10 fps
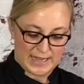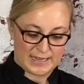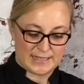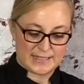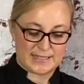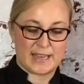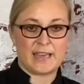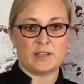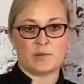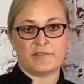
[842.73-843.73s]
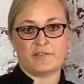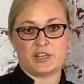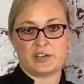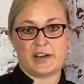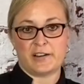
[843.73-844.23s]
it sit in the
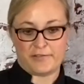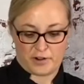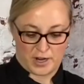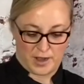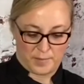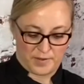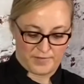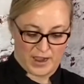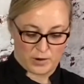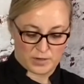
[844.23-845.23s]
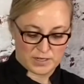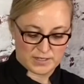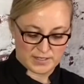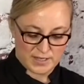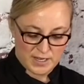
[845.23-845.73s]
refrigerator for a couple of hours
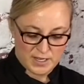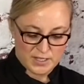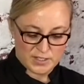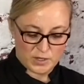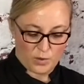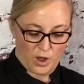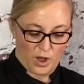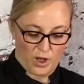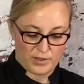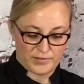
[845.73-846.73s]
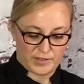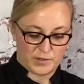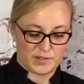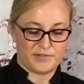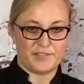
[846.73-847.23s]
so all of
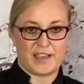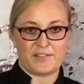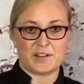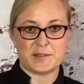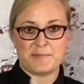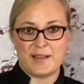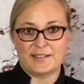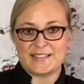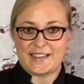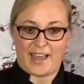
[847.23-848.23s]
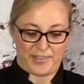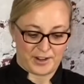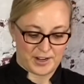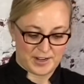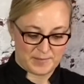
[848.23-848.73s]
those flavors meld
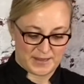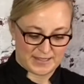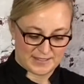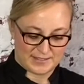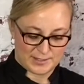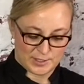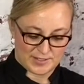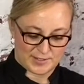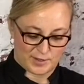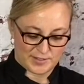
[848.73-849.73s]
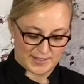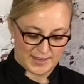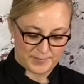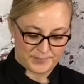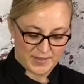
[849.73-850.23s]
together and make a delicious
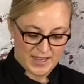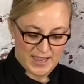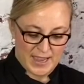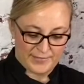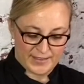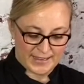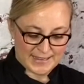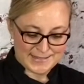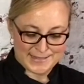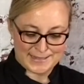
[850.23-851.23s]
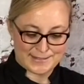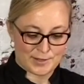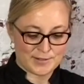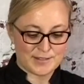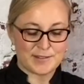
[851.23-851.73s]
salsa. And like I said,
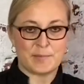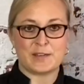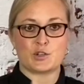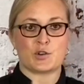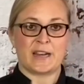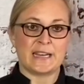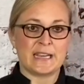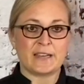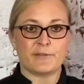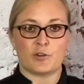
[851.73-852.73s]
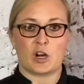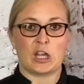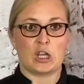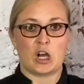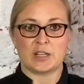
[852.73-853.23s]
salsas have been trending for a
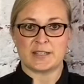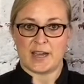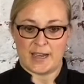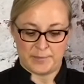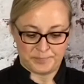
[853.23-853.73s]
long time.